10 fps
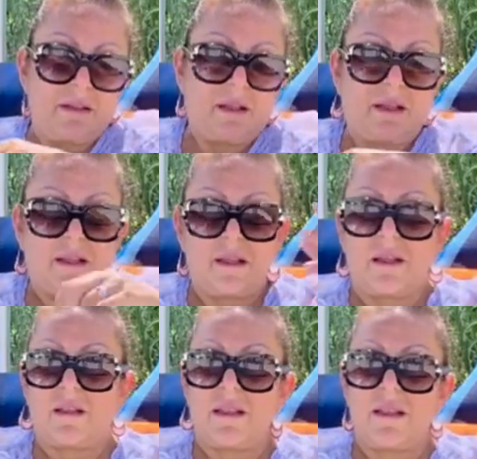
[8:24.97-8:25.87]
a
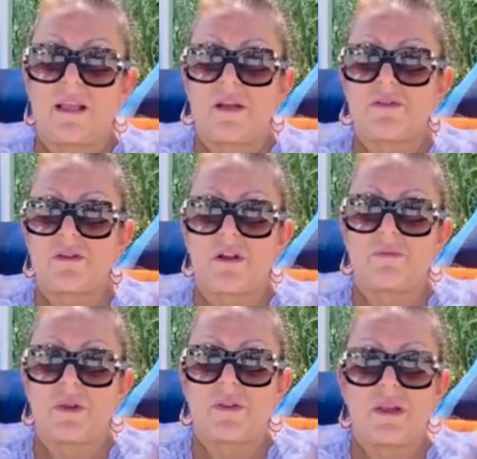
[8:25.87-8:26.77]
lid that goes
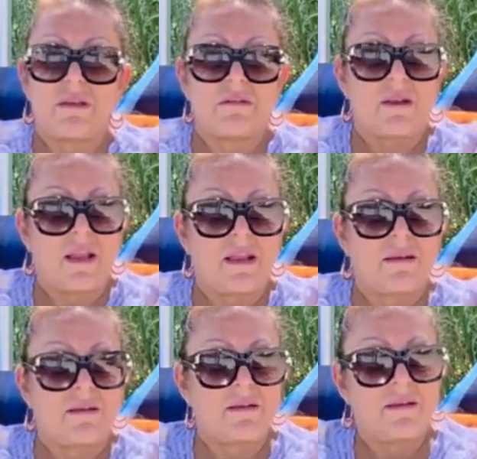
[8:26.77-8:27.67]
on with it,
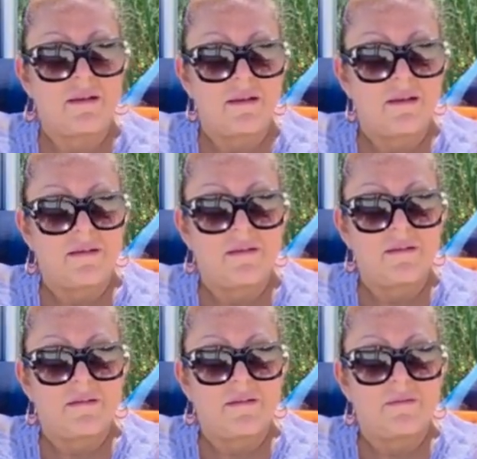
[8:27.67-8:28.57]
and
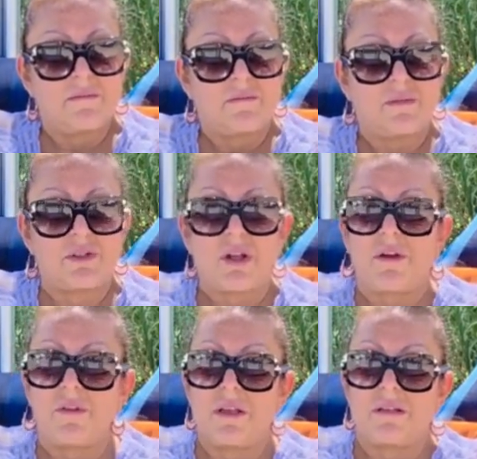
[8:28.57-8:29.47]
we're
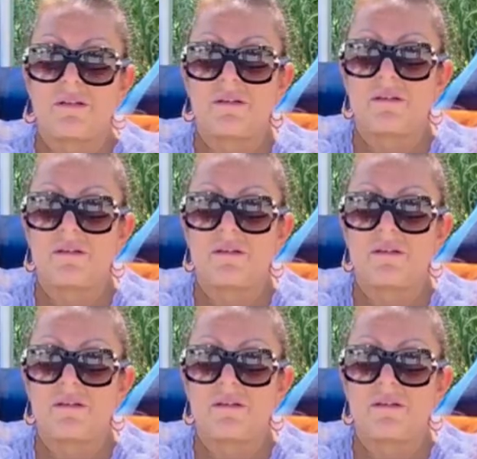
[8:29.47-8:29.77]
solving